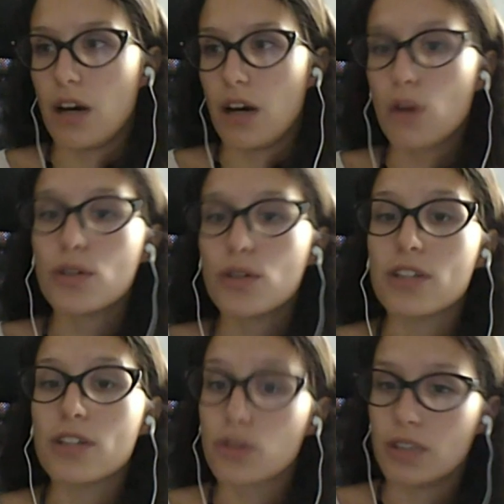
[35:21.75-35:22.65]
Also
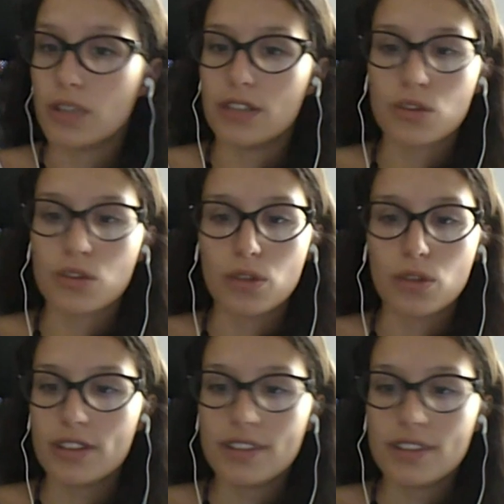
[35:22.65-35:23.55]
at in the school
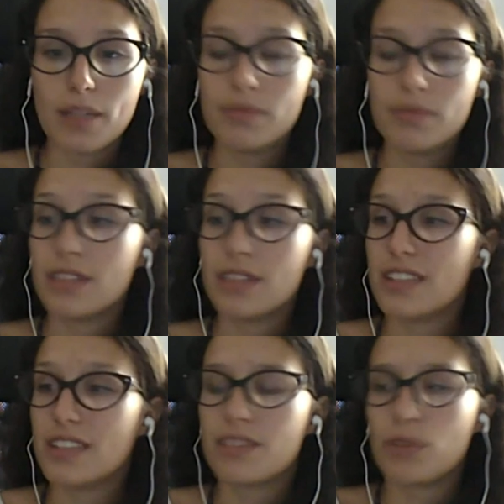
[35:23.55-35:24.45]
system,
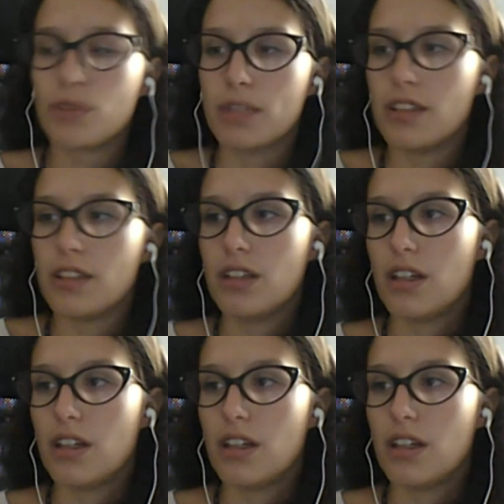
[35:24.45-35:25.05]
it's, for me,